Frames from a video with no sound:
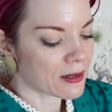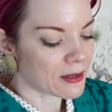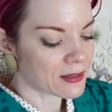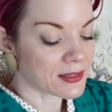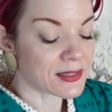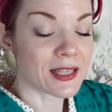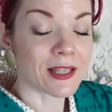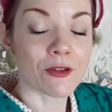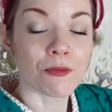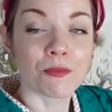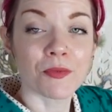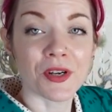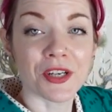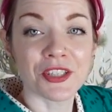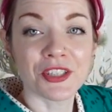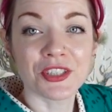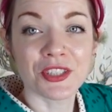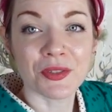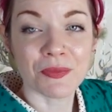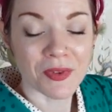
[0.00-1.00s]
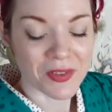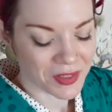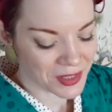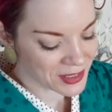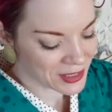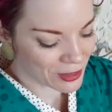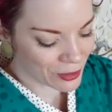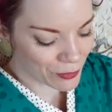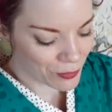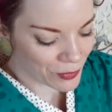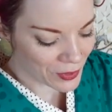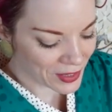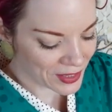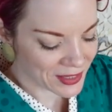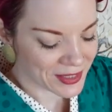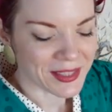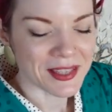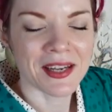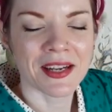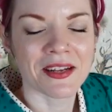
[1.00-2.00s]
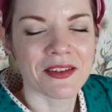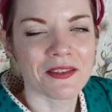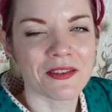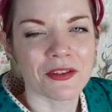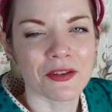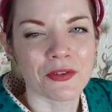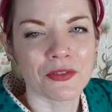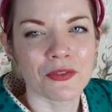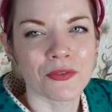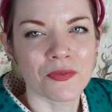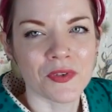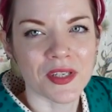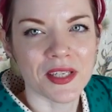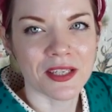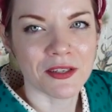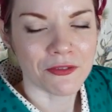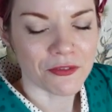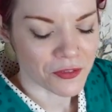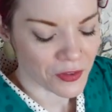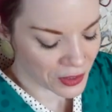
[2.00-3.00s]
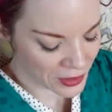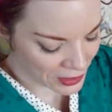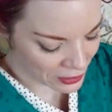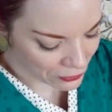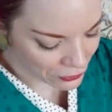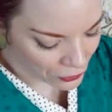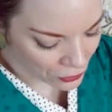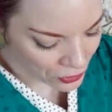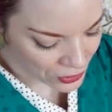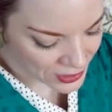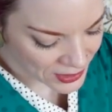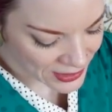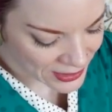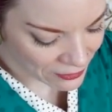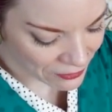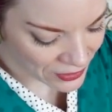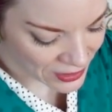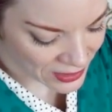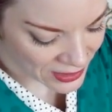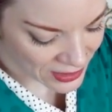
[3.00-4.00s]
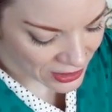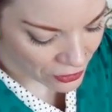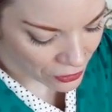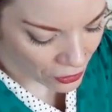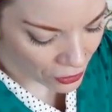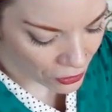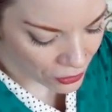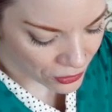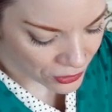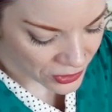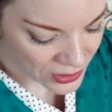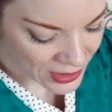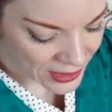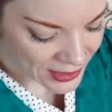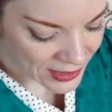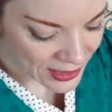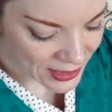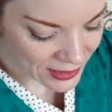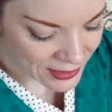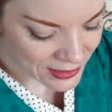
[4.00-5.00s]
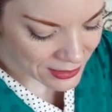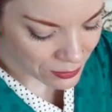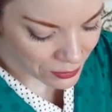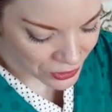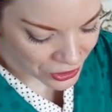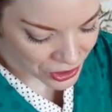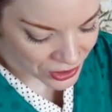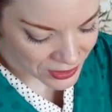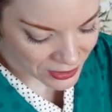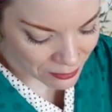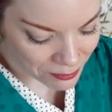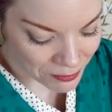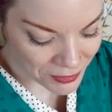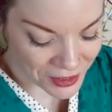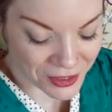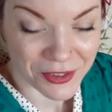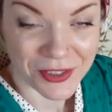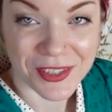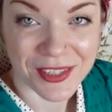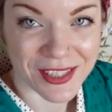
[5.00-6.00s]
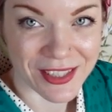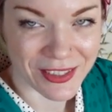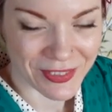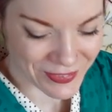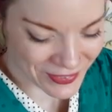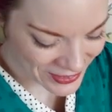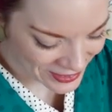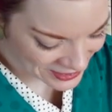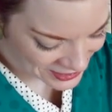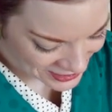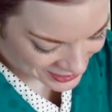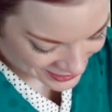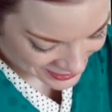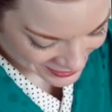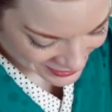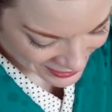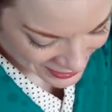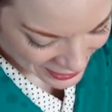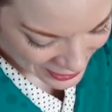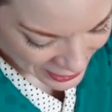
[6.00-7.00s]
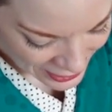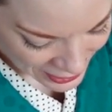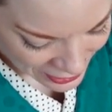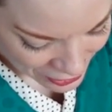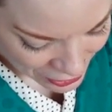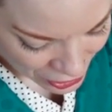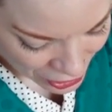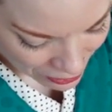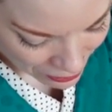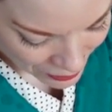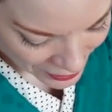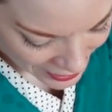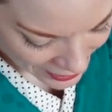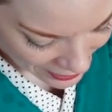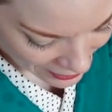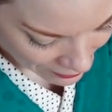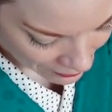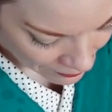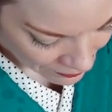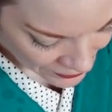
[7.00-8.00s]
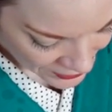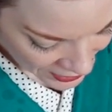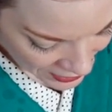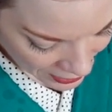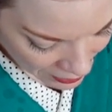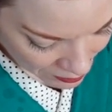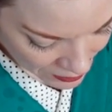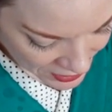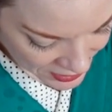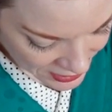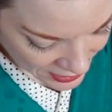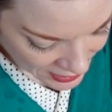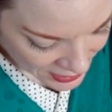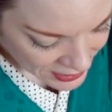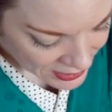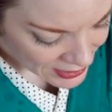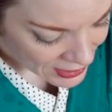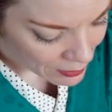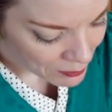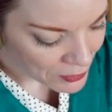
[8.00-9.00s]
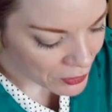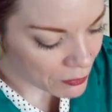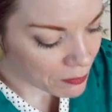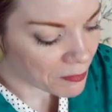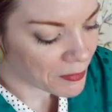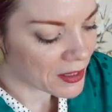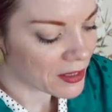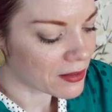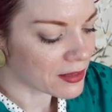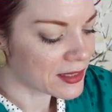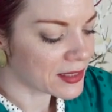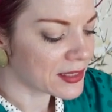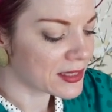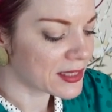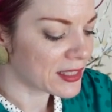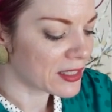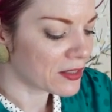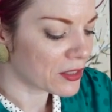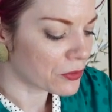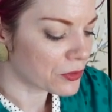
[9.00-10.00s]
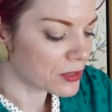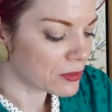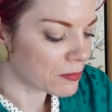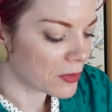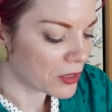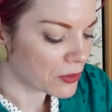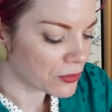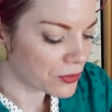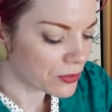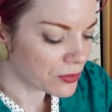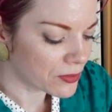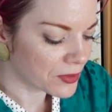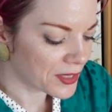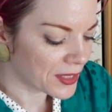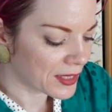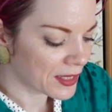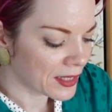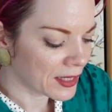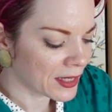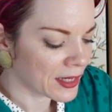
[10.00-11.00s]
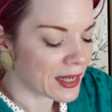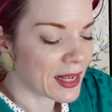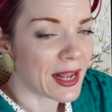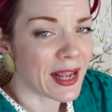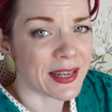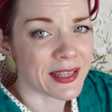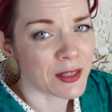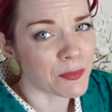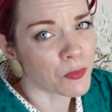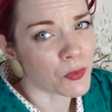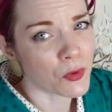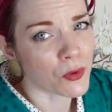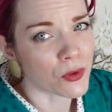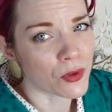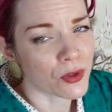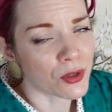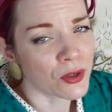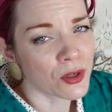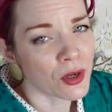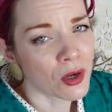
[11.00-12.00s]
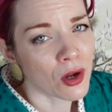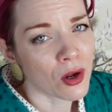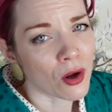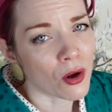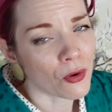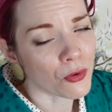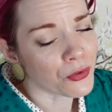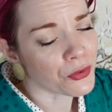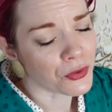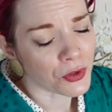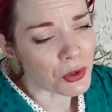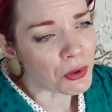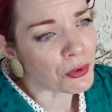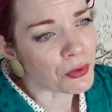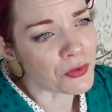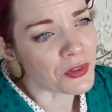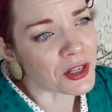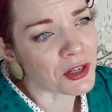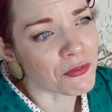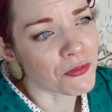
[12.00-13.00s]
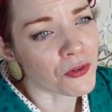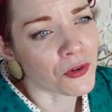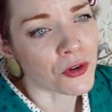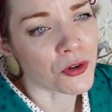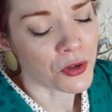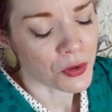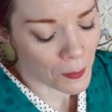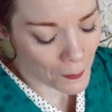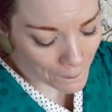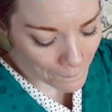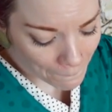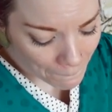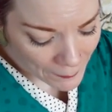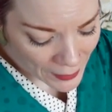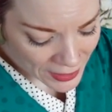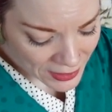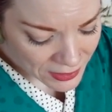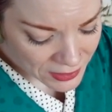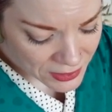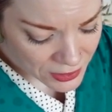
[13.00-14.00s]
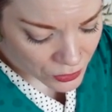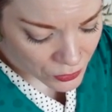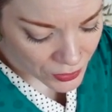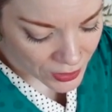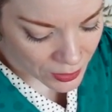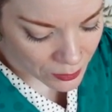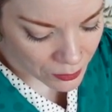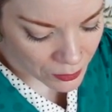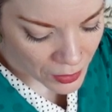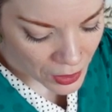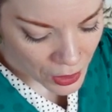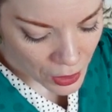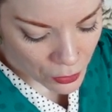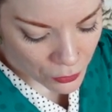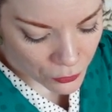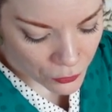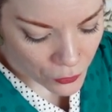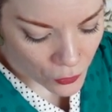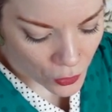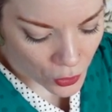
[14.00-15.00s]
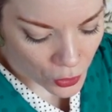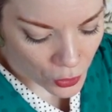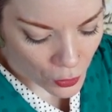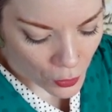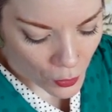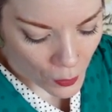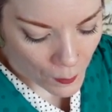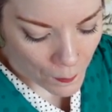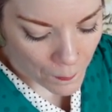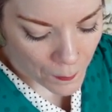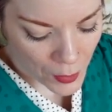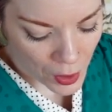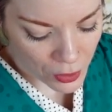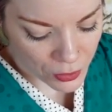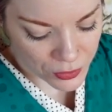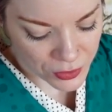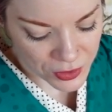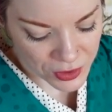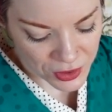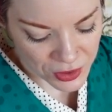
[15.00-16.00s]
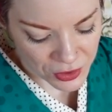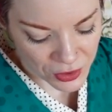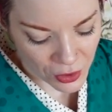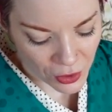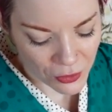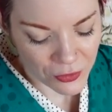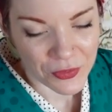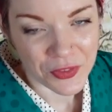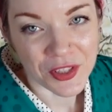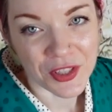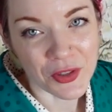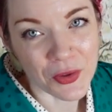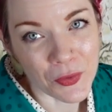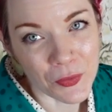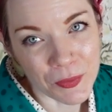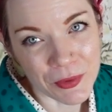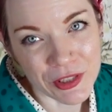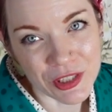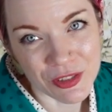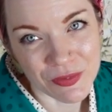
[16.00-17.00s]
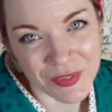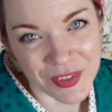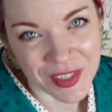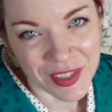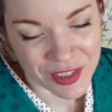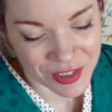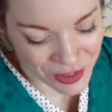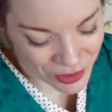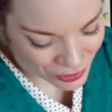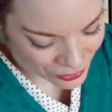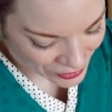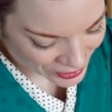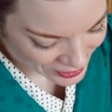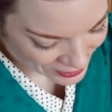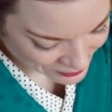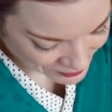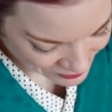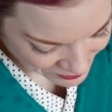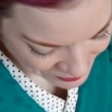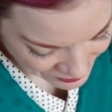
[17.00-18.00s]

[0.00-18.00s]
celebration, when they celebrate the 3, 5, or 7-year-old kids, which is a bigger celebration in Japan. Besides them, you barely see those marukuge anymore, although they were mainstream for most of the obijime history.